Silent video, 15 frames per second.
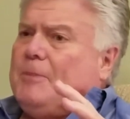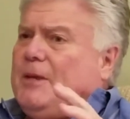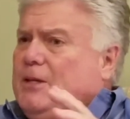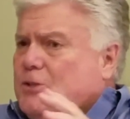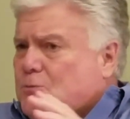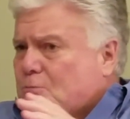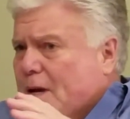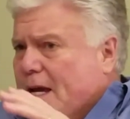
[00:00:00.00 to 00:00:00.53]

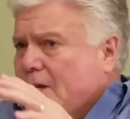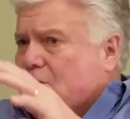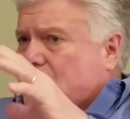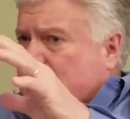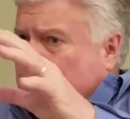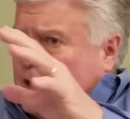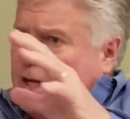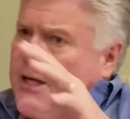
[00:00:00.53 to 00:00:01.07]
is
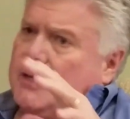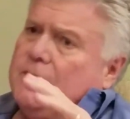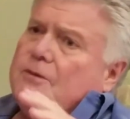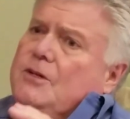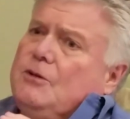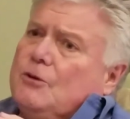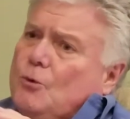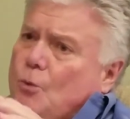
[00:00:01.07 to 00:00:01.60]
based
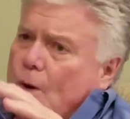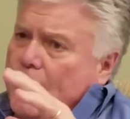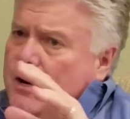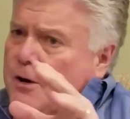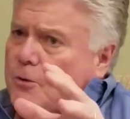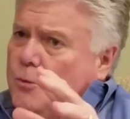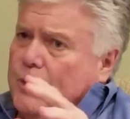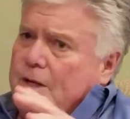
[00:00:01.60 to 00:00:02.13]
on
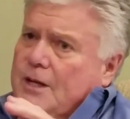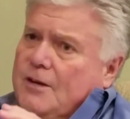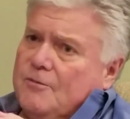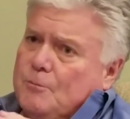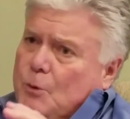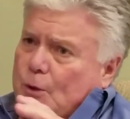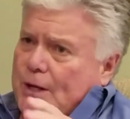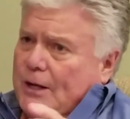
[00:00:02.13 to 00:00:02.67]
where we
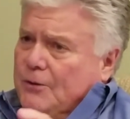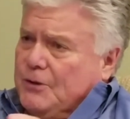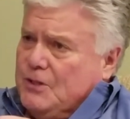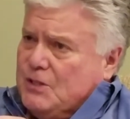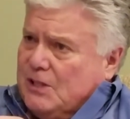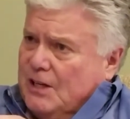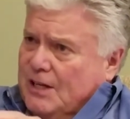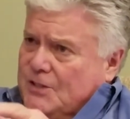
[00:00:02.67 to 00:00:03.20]
have put out
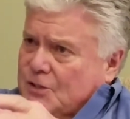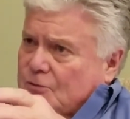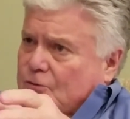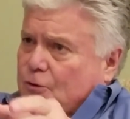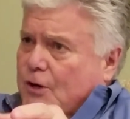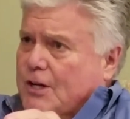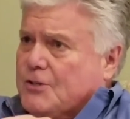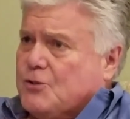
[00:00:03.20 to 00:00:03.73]
these lines of
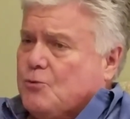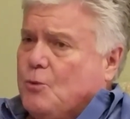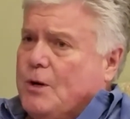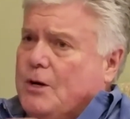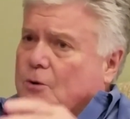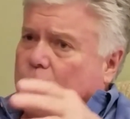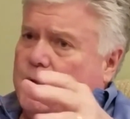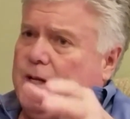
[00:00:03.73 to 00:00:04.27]
trust,
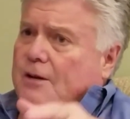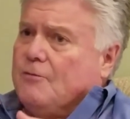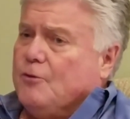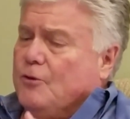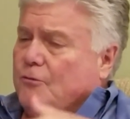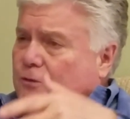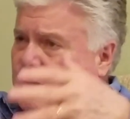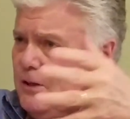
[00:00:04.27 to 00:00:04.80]
where we have
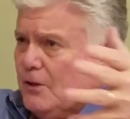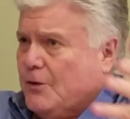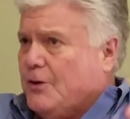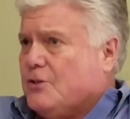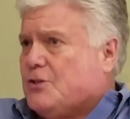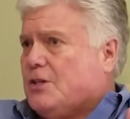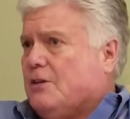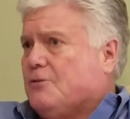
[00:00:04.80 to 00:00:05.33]
revealed
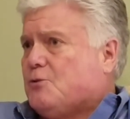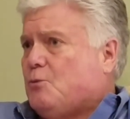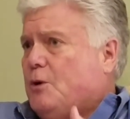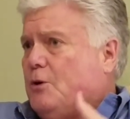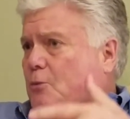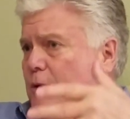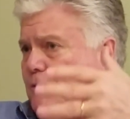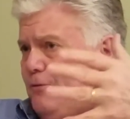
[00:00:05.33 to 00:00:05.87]
ourselves,
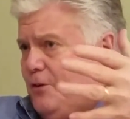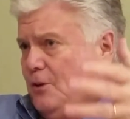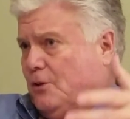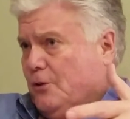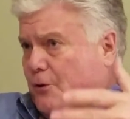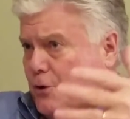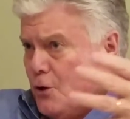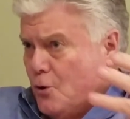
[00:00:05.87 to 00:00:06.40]
where we
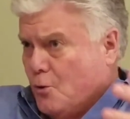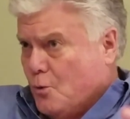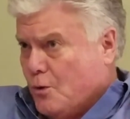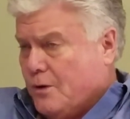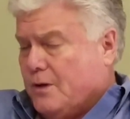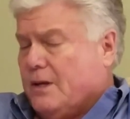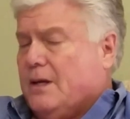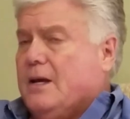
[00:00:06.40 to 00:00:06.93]
feel
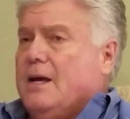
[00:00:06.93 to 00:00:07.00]
known.